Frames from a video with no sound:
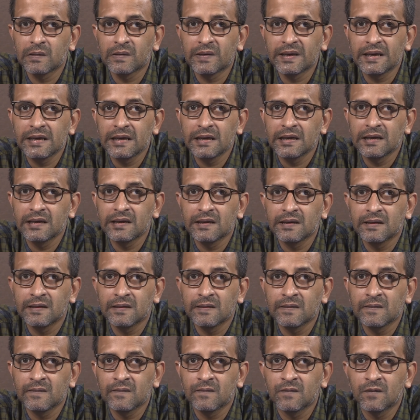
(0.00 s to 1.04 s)
Okay?
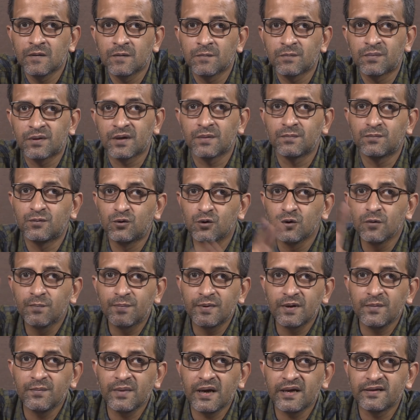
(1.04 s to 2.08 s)
From
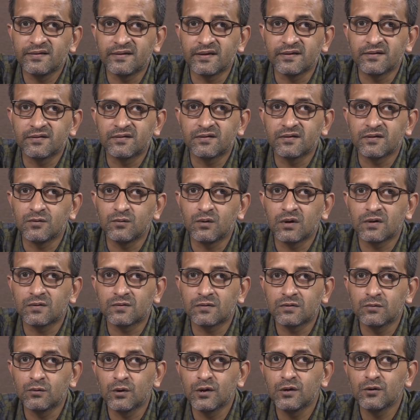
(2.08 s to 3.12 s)
two premises you are
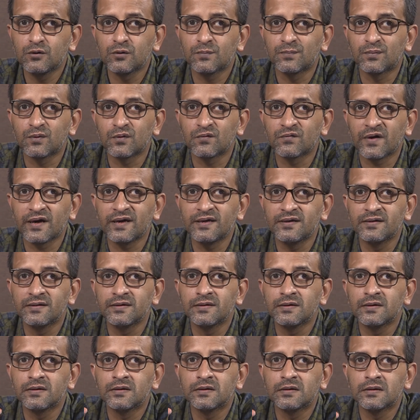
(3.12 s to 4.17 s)
going to provide